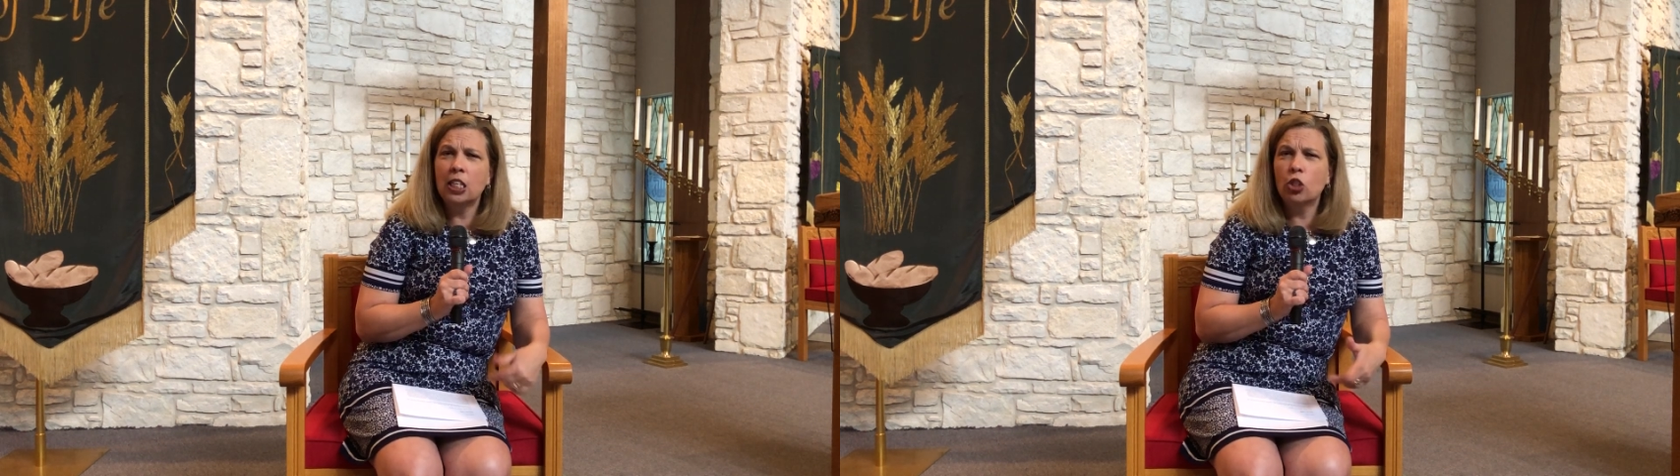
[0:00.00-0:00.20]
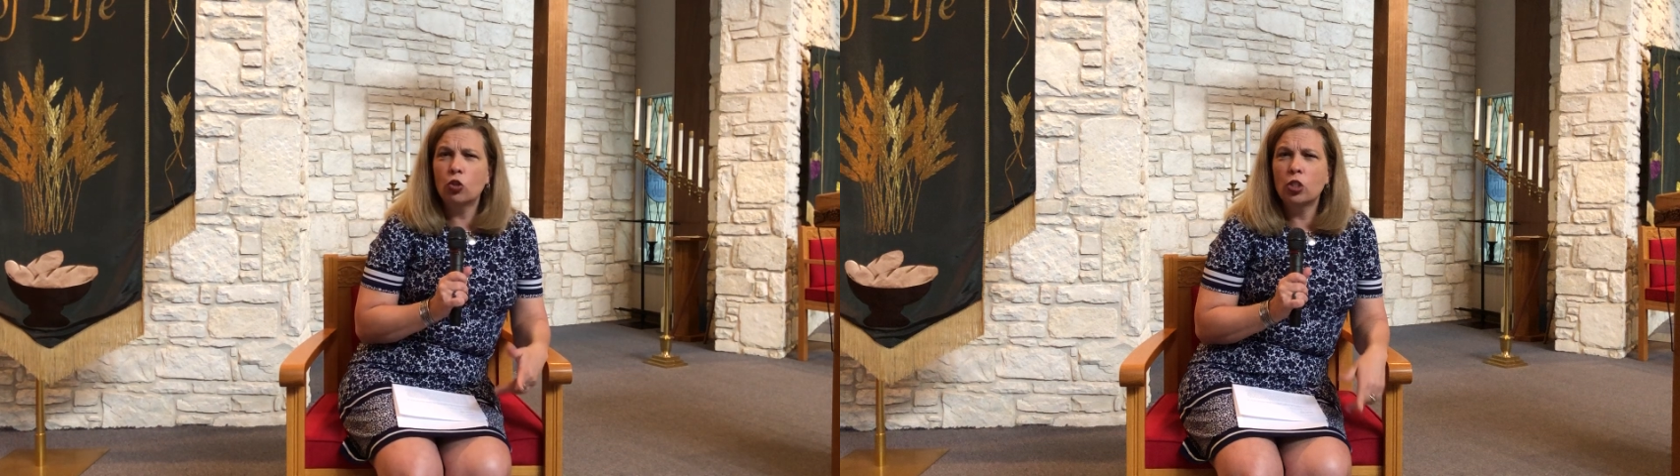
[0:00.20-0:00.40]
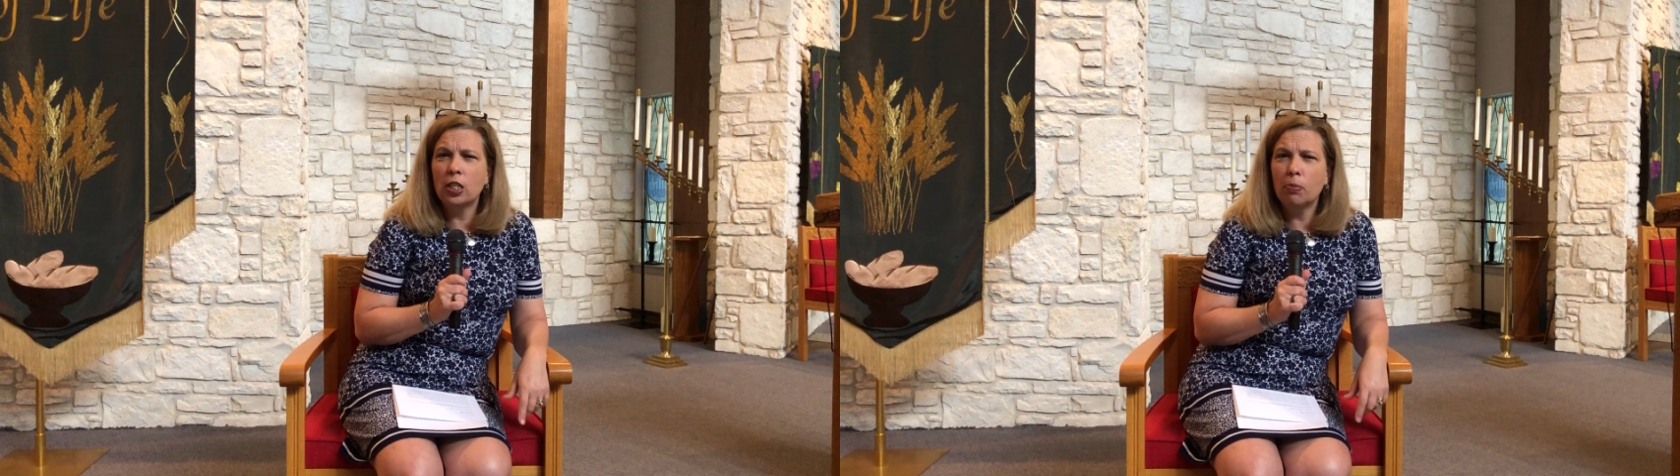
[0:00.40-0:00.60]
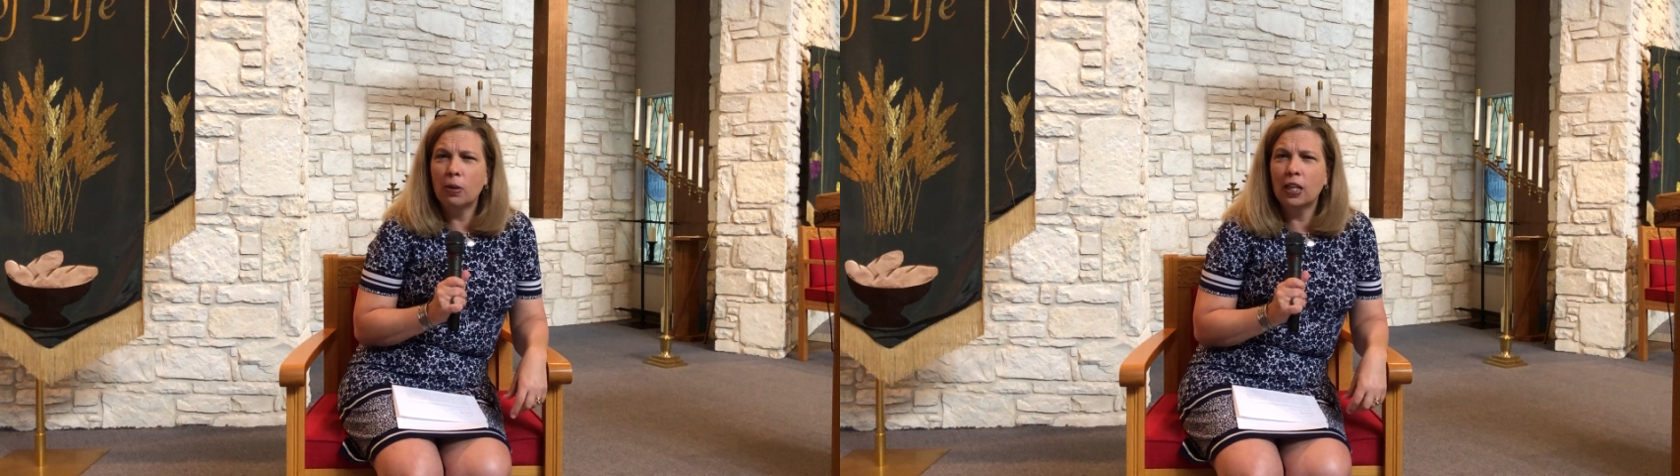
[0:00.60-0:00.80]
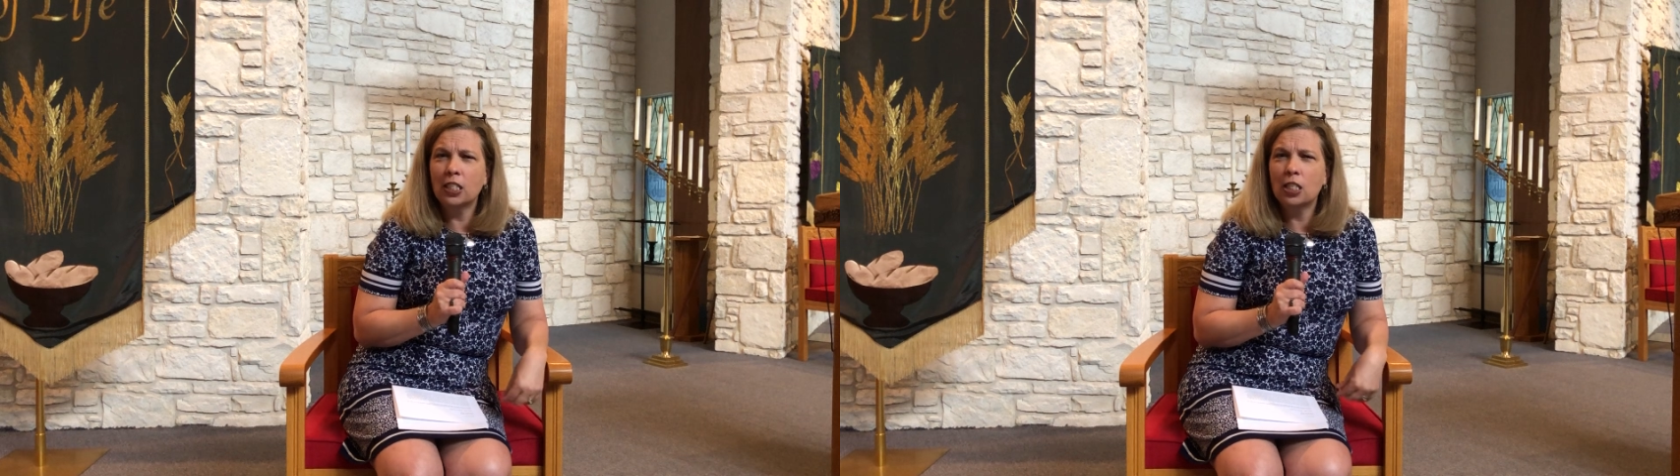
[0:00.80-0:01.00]
interesting
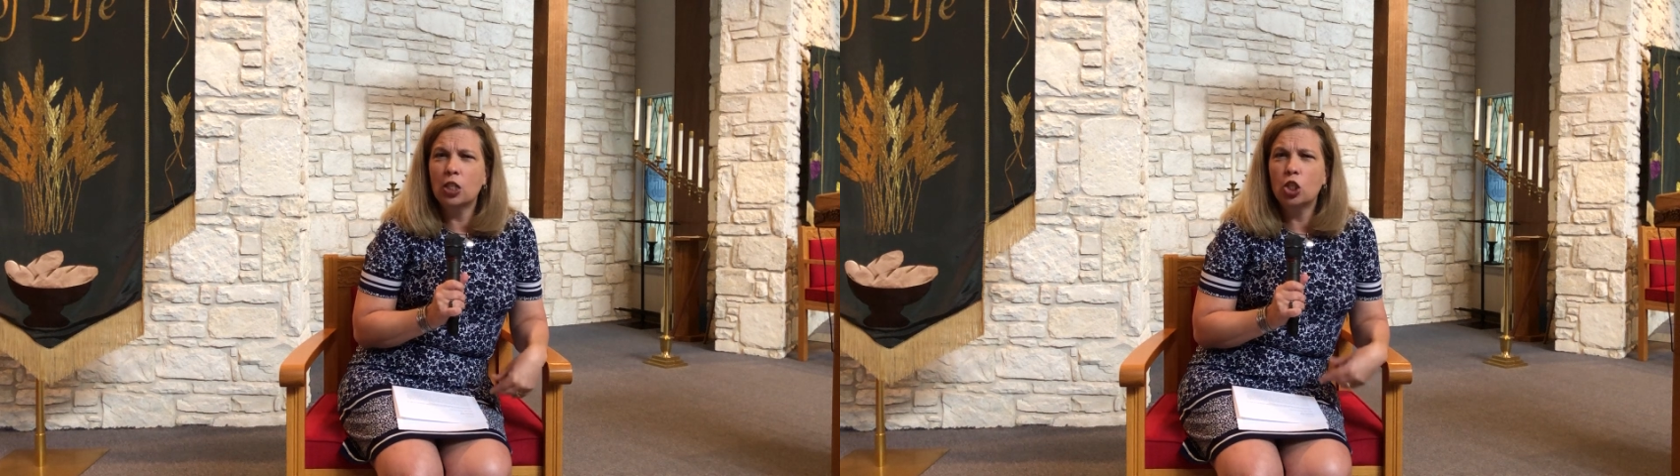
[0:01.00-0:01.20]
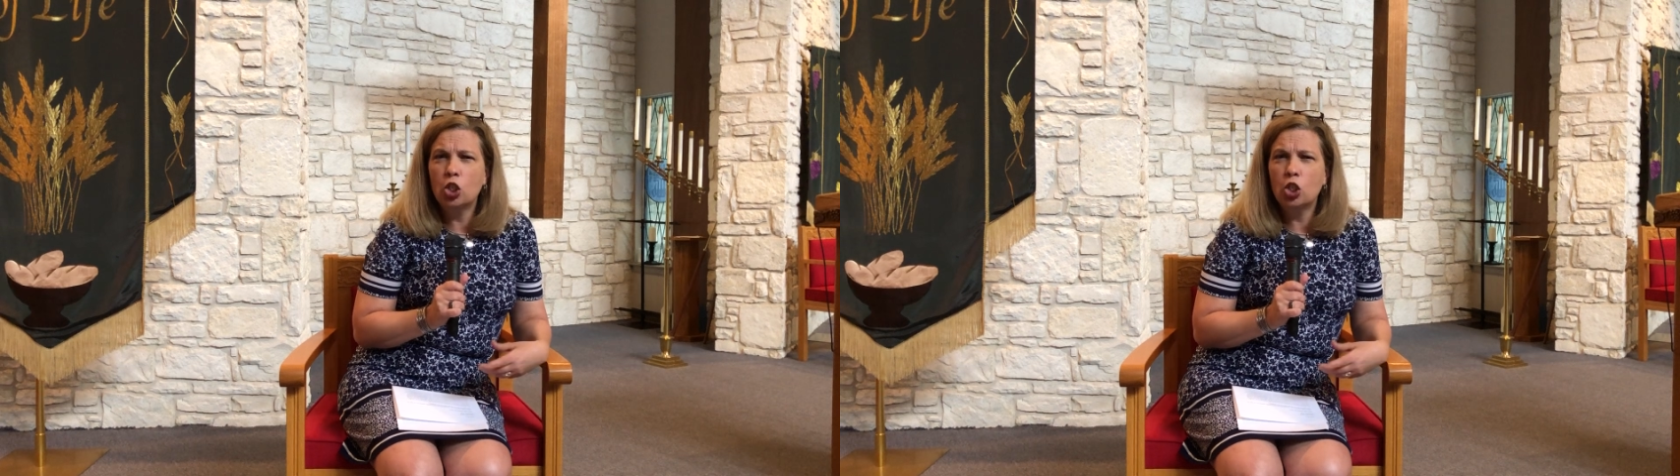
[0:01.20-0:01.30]
because in the